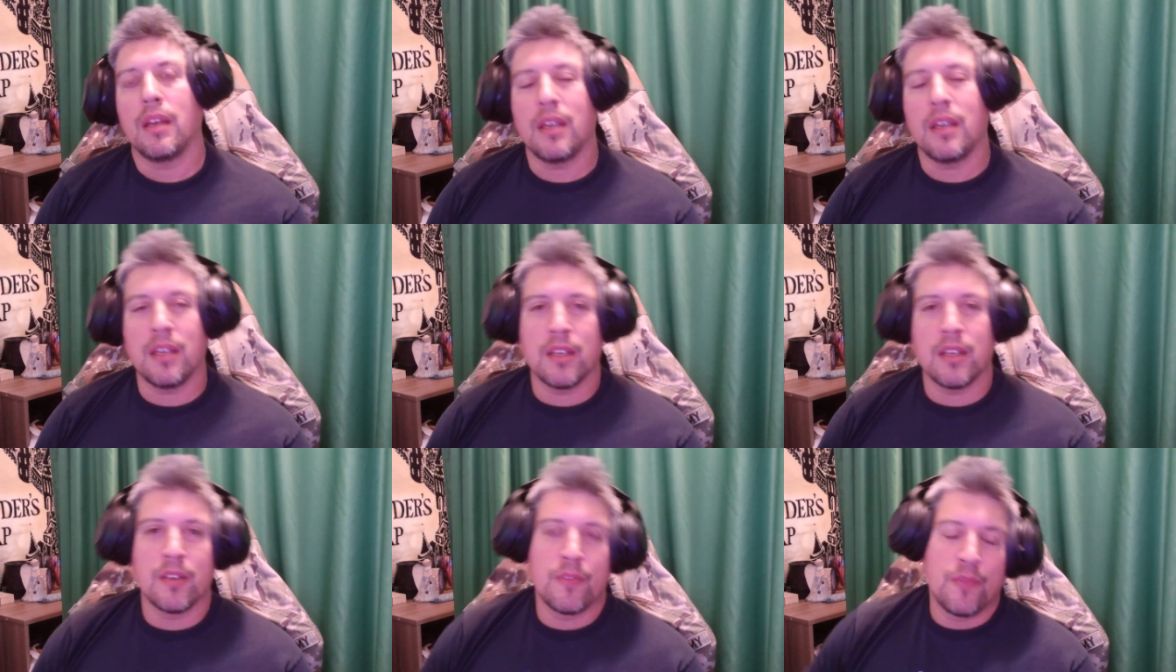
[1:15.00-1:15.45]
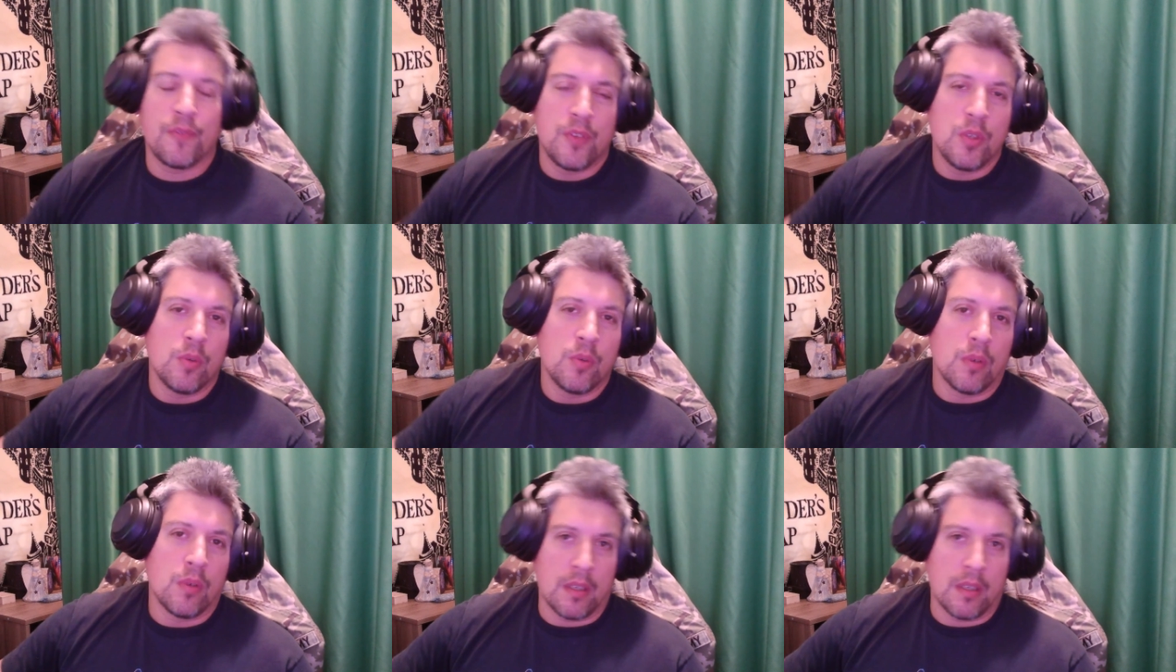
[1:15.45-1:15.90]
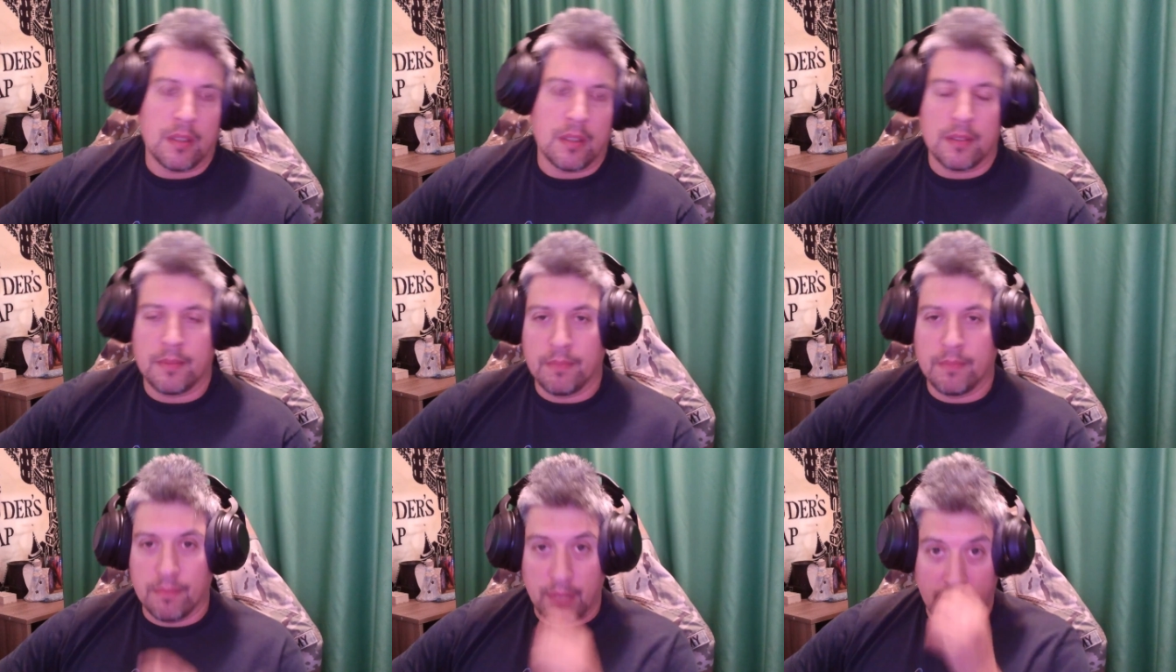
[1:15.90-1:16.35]
if you
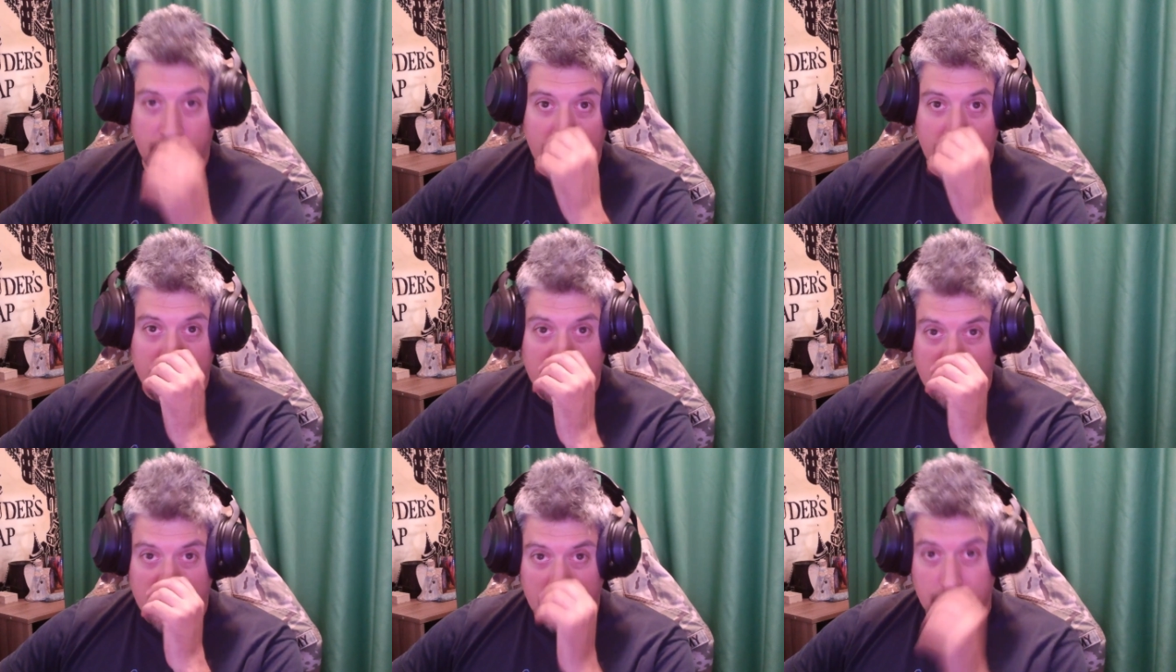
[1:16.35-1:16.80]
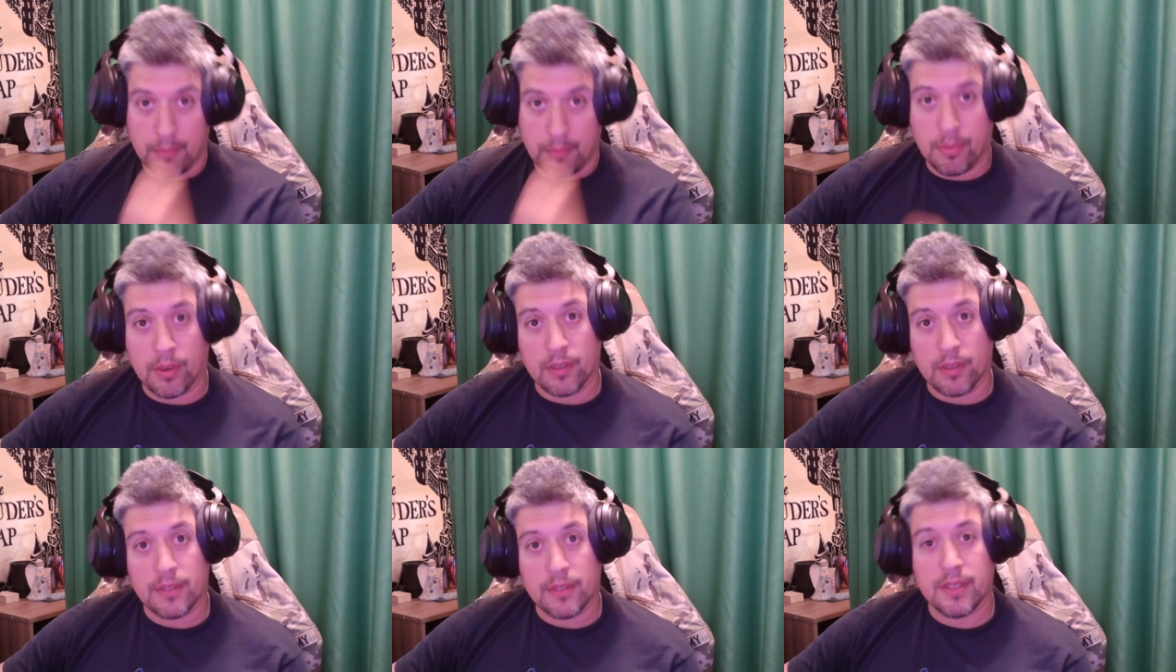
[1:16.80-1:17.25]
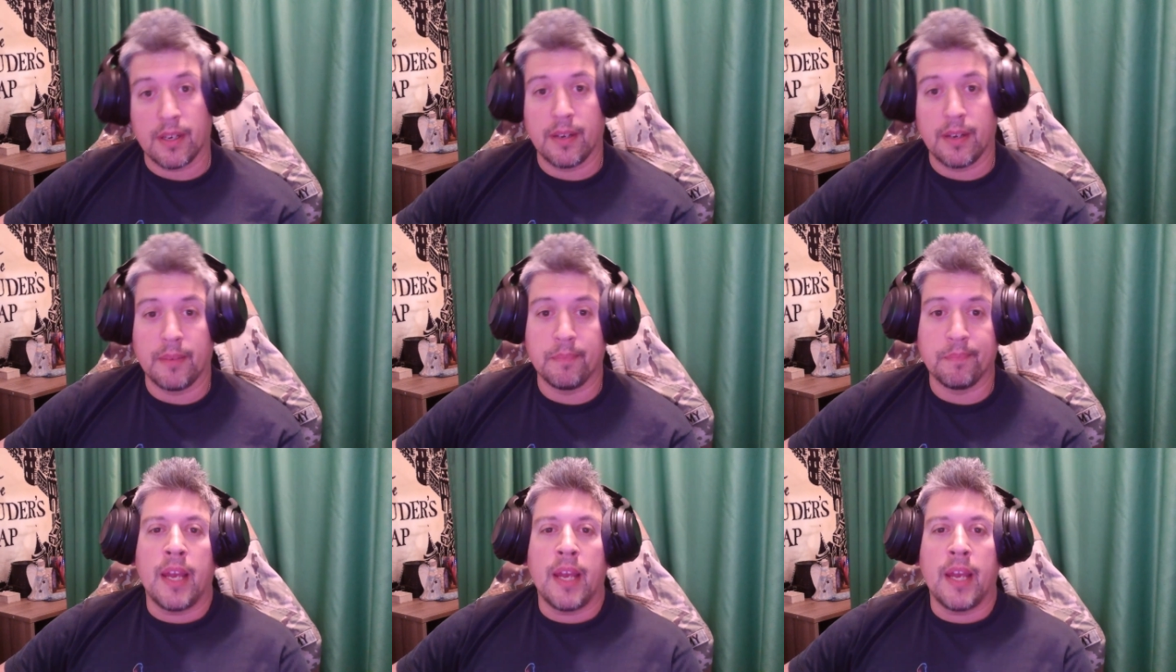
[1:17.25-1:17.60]
are, like I said, part-time.